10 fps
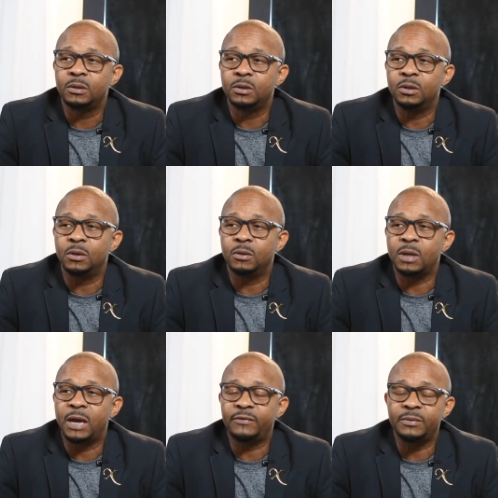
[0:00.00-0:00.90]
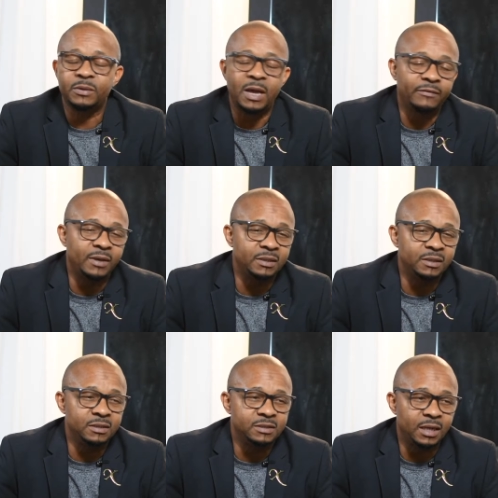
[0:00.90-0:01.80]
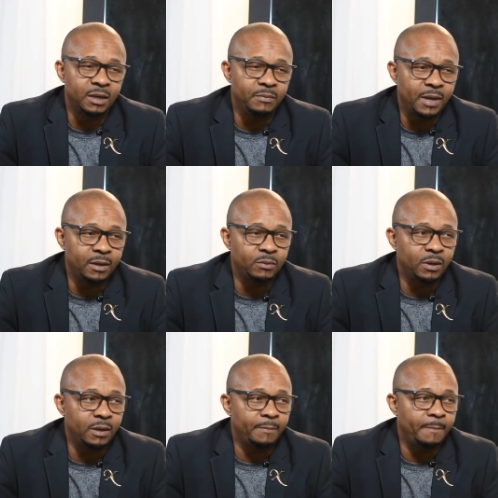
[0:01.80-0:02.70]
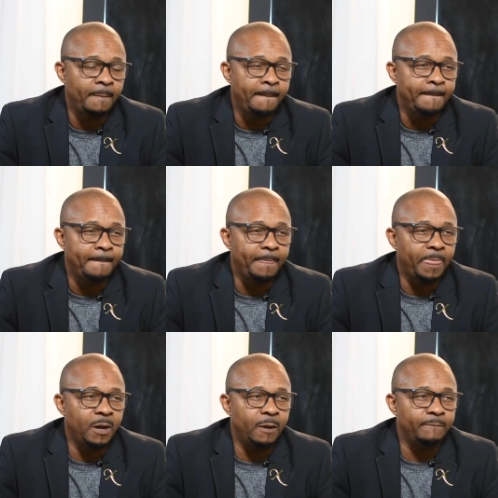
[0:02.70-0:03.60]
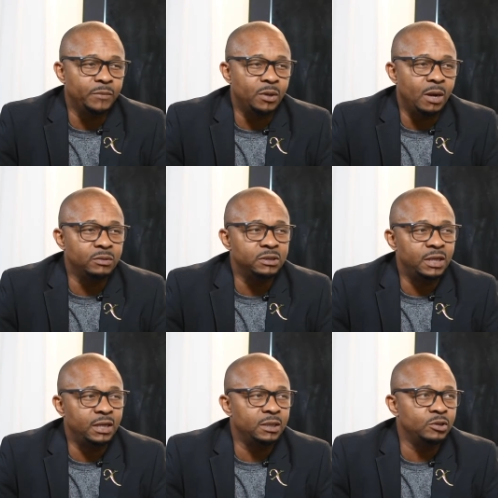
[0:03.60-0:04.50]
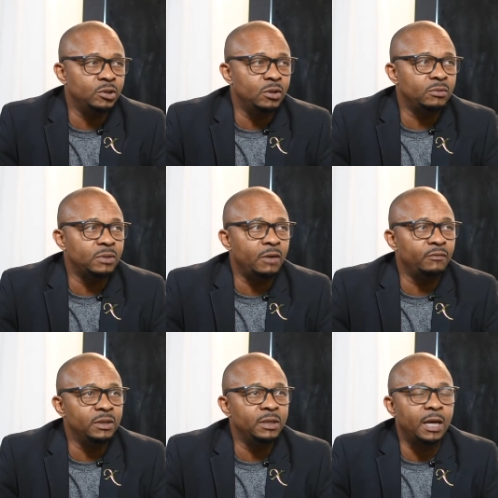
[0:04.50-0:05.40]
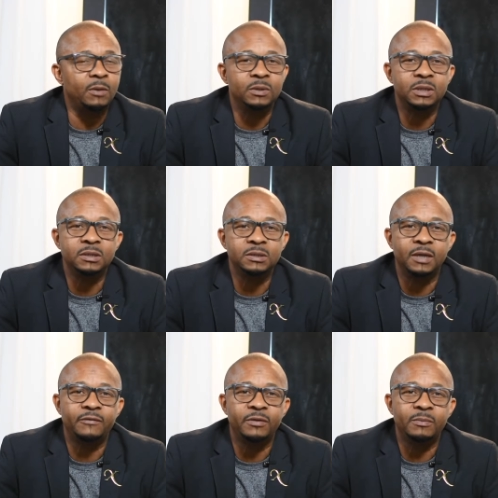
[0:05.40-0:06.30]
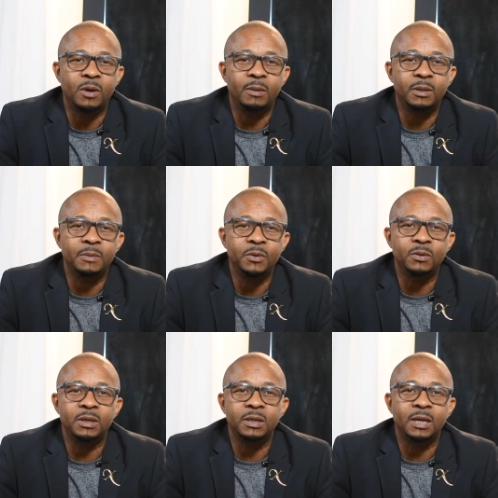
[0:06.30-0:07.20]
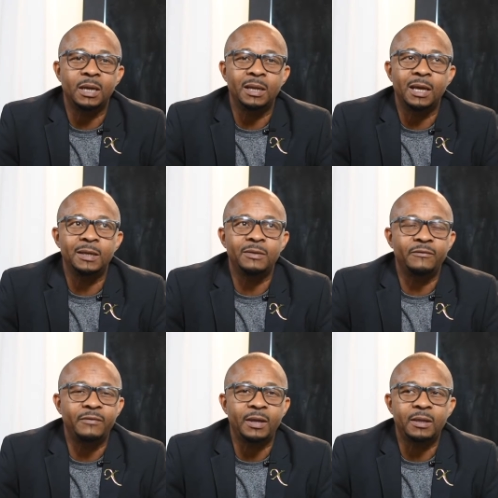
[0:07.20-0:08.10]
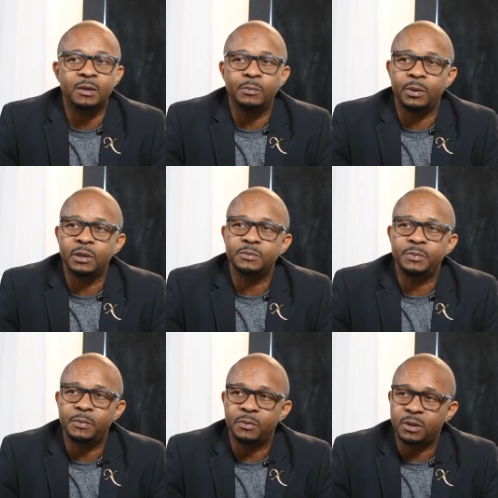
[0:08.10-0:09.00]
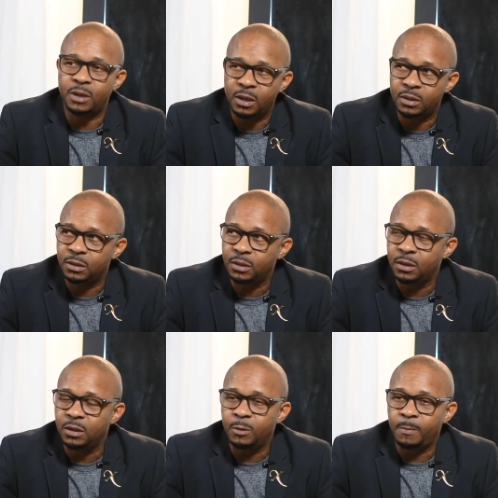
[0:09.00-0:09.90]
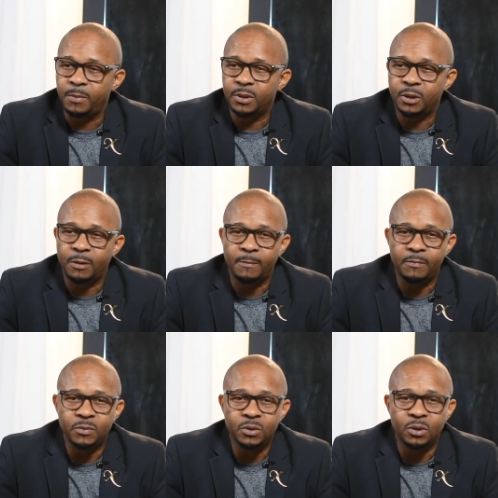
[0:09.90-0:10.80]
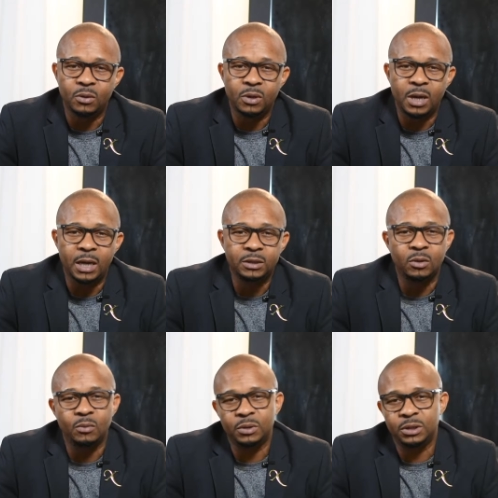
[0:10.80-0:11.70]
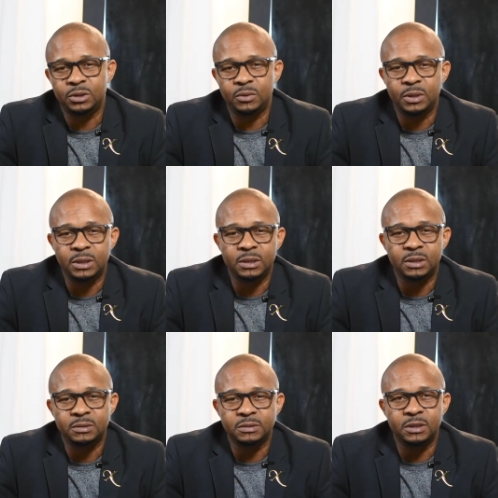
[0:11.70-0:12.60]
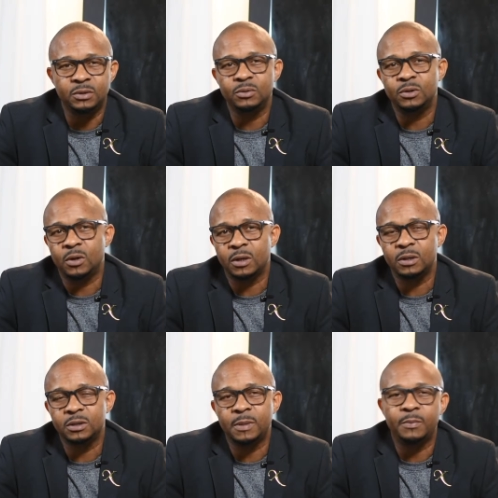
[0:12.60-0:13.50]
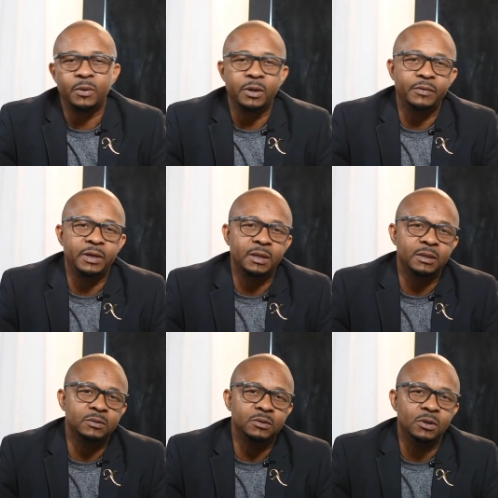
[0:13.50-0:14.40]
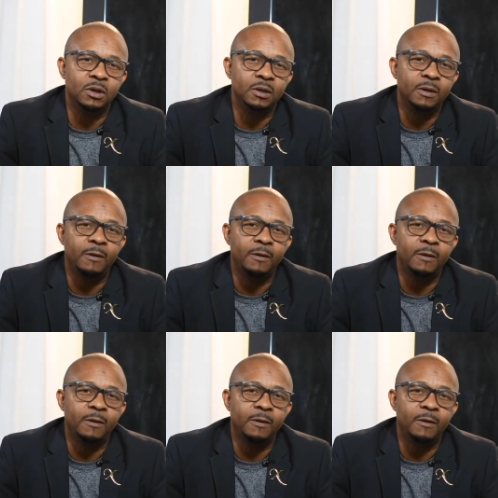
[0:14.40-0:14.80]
you know, after after I did the second battle with him, um, you know, I was thinking, you know, I really like what this does for the barber community. I like the fact that it brings people together. But, um, you know, I don't want to do it in New York because my boy already does New York.